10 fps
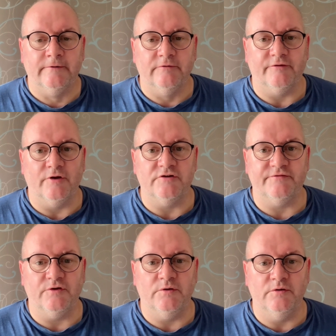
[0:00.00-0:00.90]
For those
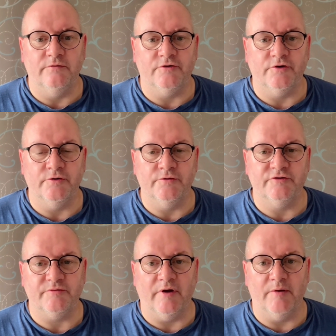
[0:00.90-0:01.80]
of you who've
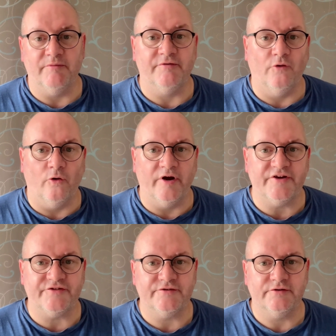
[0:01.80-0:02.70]
cruised before
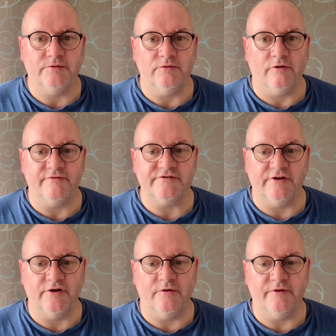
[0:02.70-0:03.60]
us, you'll obviously
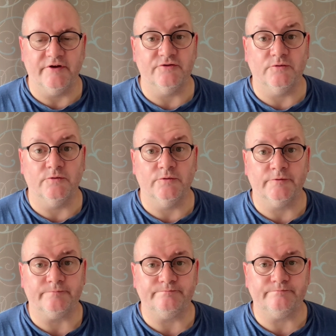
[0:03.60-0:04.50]
know that it's all
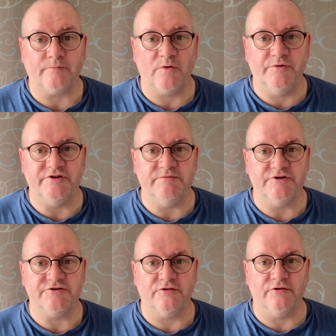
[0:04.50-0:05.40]
pretty
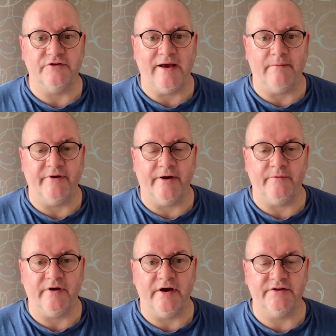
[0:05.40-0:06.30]
much done on the app now,
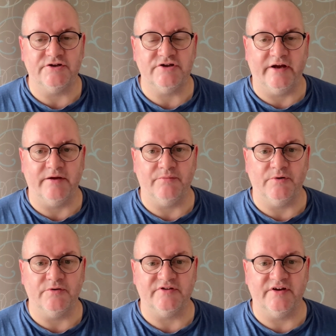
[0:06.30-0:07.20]
and the check-in
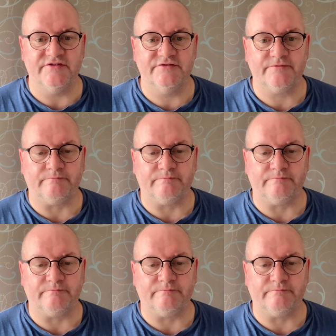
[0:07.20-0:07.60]
process